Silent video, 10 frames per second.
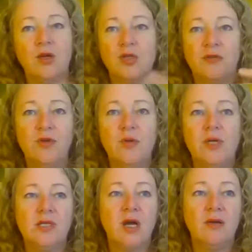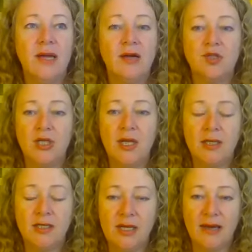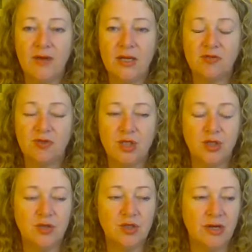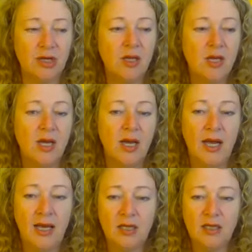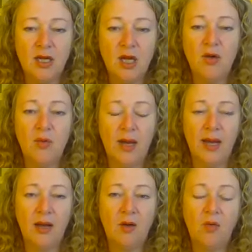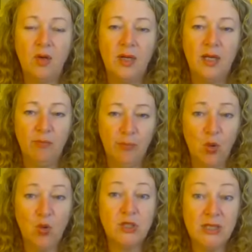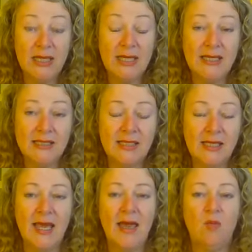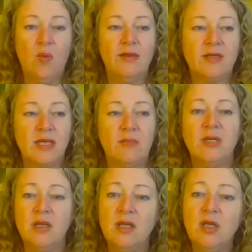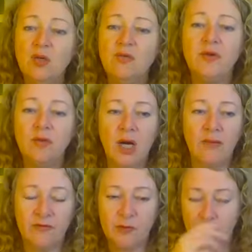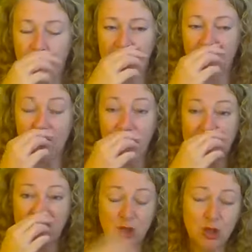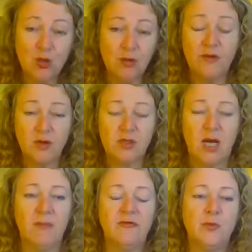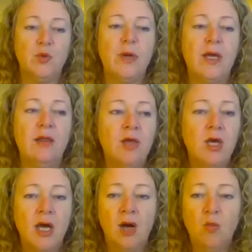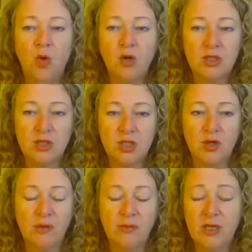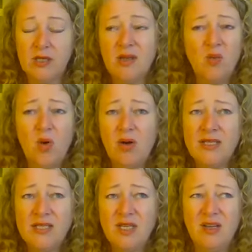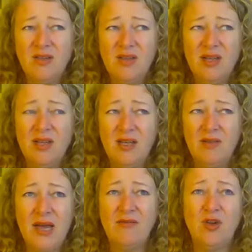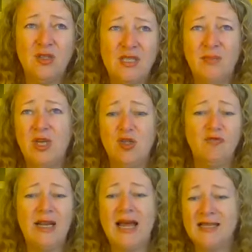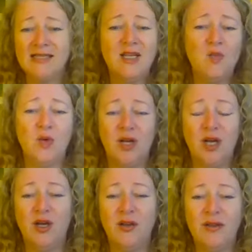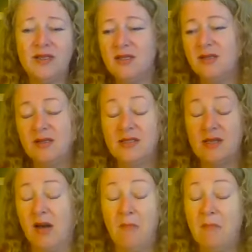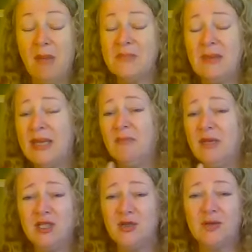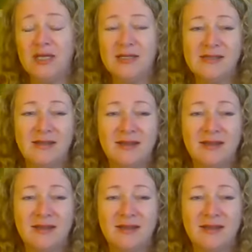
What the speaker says: gosh, a few years ago now, she had to have extra tutoring, and I know how important it is to get with somebody that you feel comfortable with, with a student feels comfortable with and wants to do it, because otherwise, if you haven't got somebody who's relaxed, they don't want to learn, that it's like, mum's making me do this.